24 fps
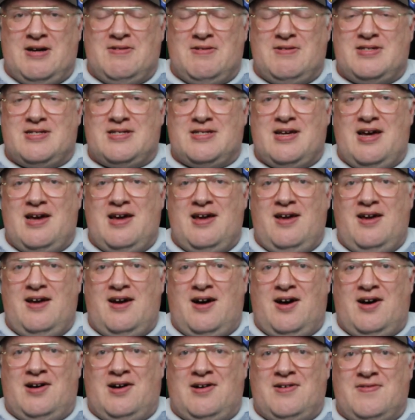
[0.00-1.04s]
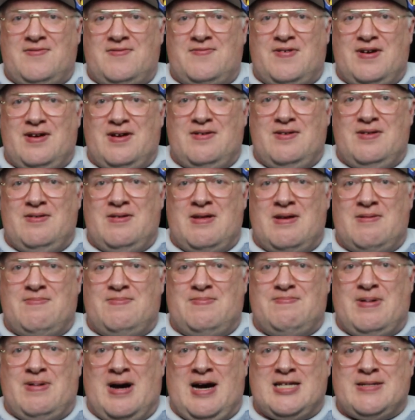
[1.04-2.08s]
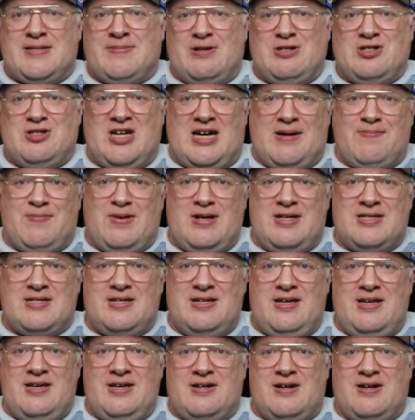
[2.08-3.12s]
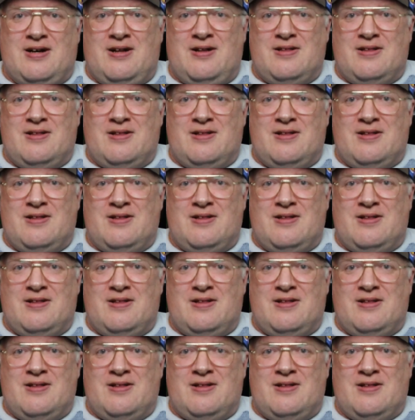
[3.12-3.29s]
I would say, of the Basketball Champions League,